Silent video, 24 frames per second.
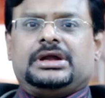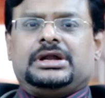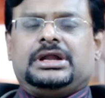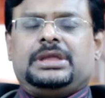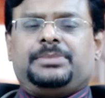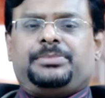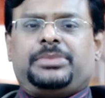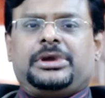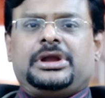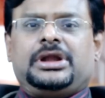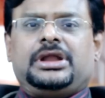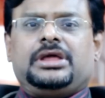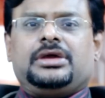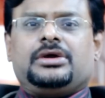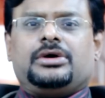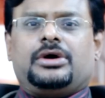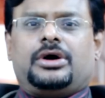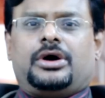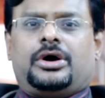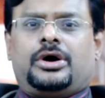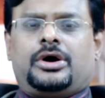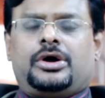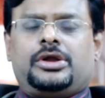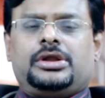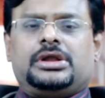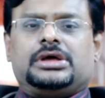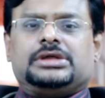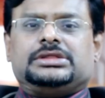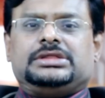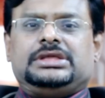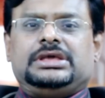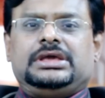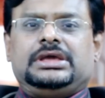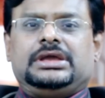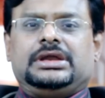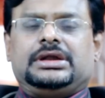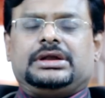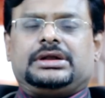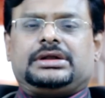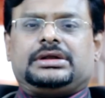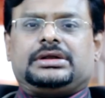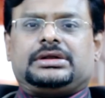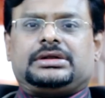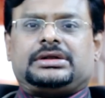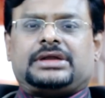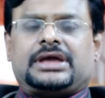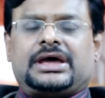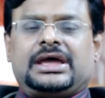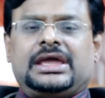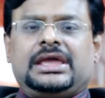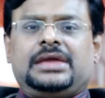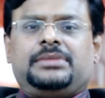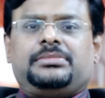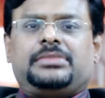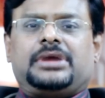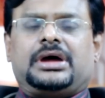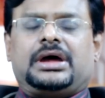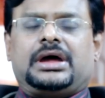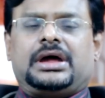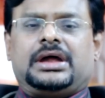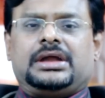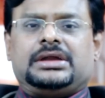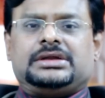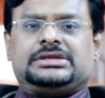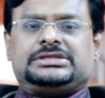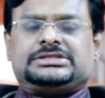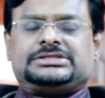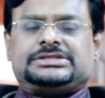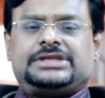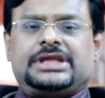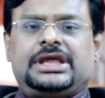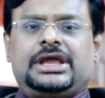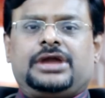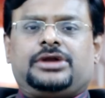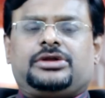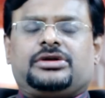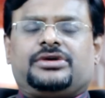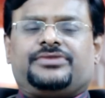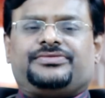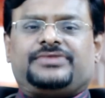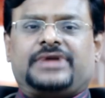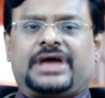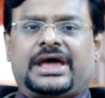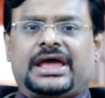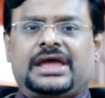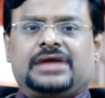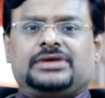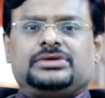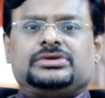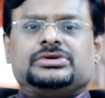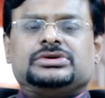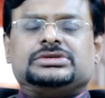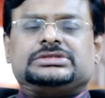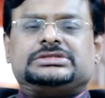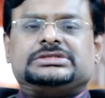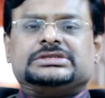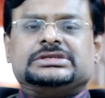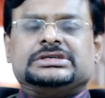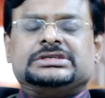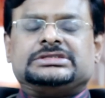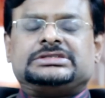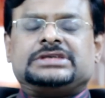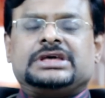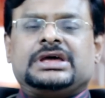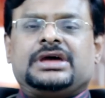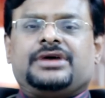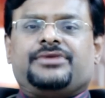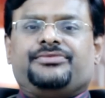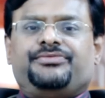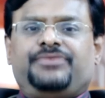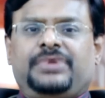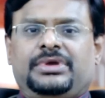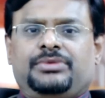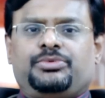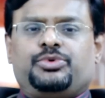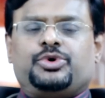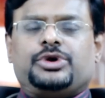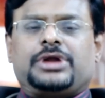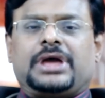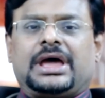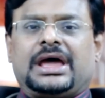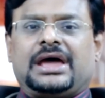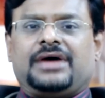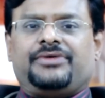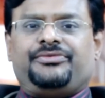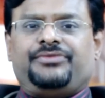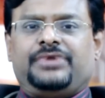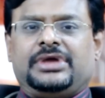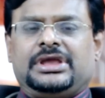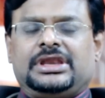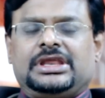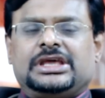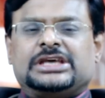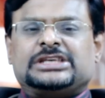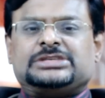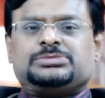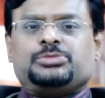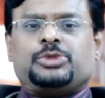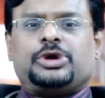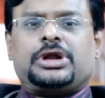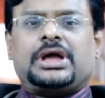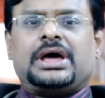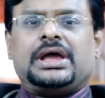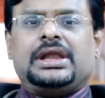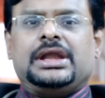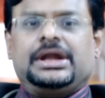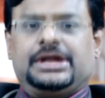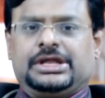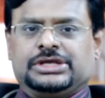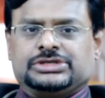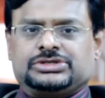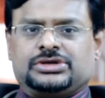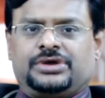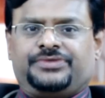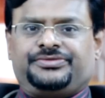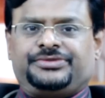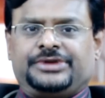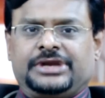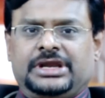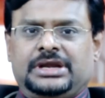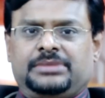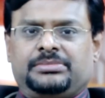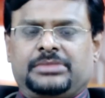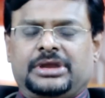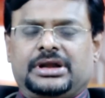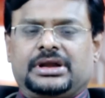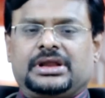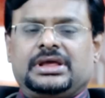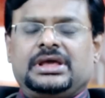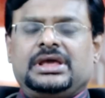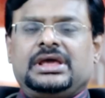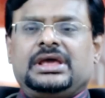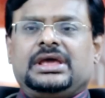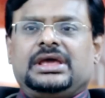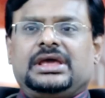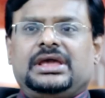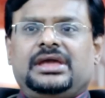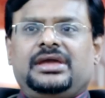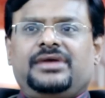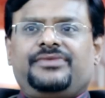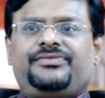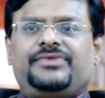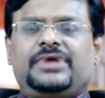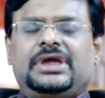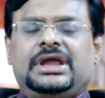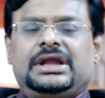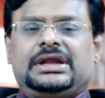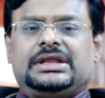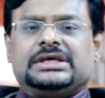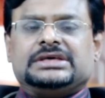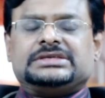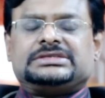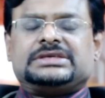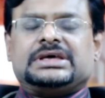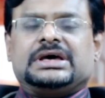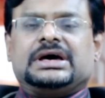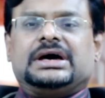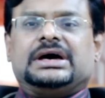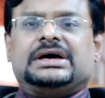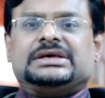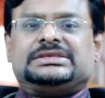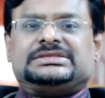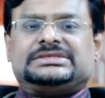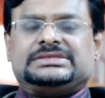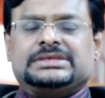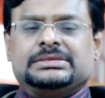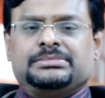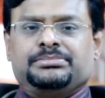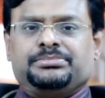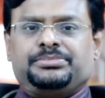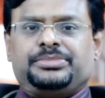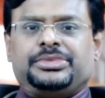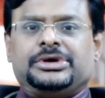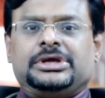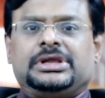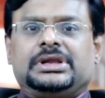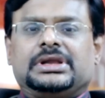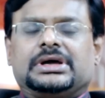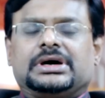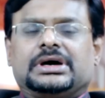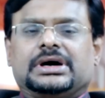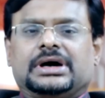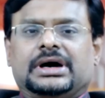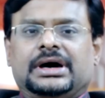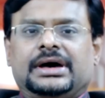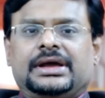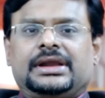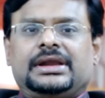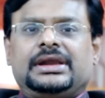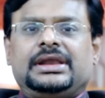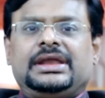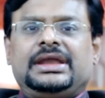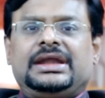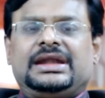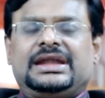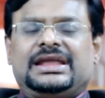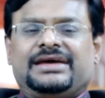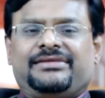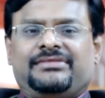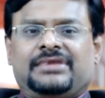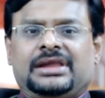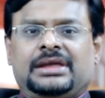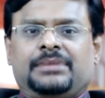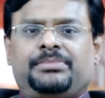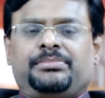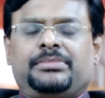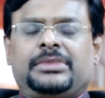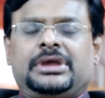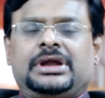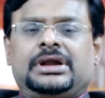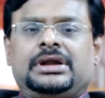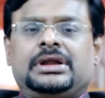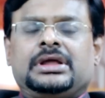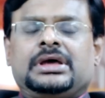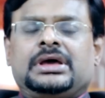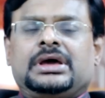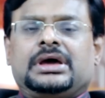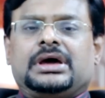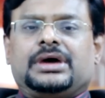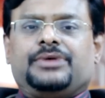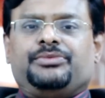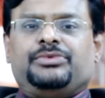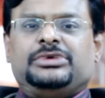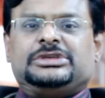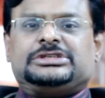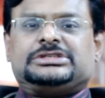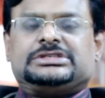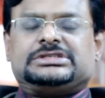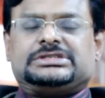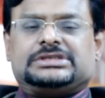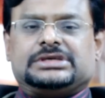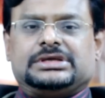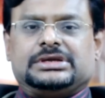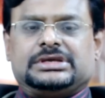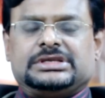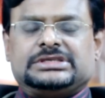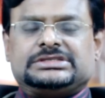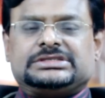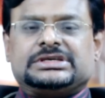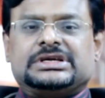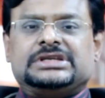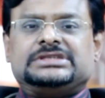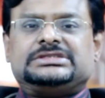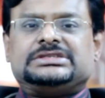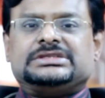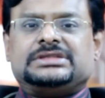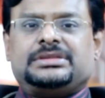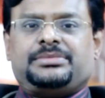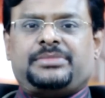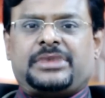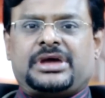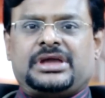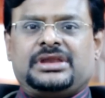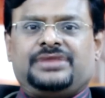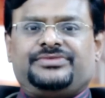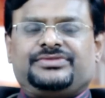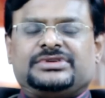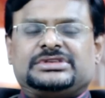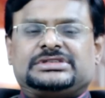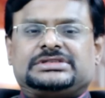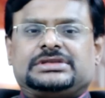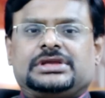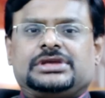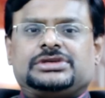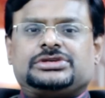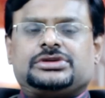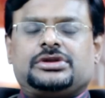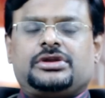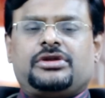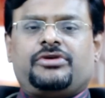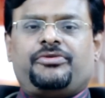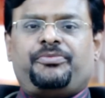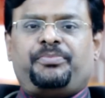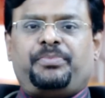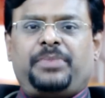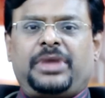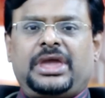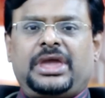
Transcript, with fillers: Depending on the time and state of diagnosis, we would have various modalities of treatment. If it is a simple early development which results in the manifestation of